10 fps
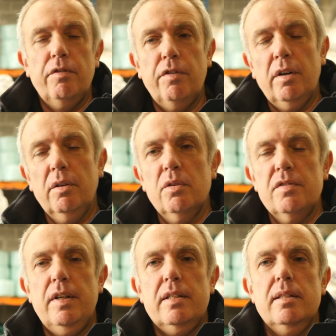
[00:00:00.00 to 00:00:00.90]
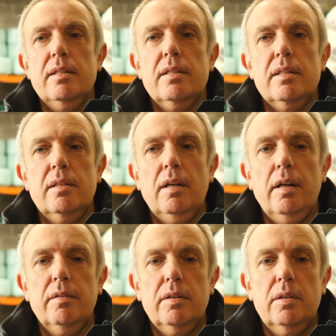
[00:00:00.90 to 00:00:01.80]
For those vessels
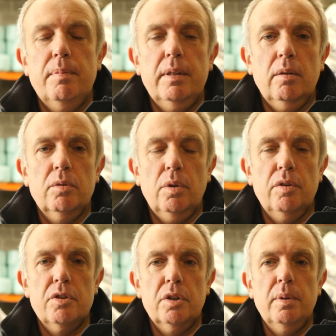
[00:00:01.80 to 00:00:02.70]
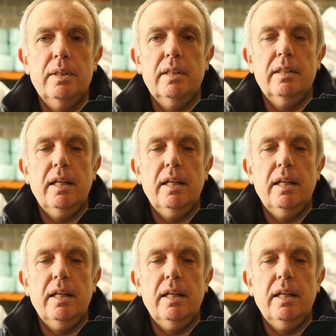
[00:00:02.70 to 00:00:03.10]
to be down to 120,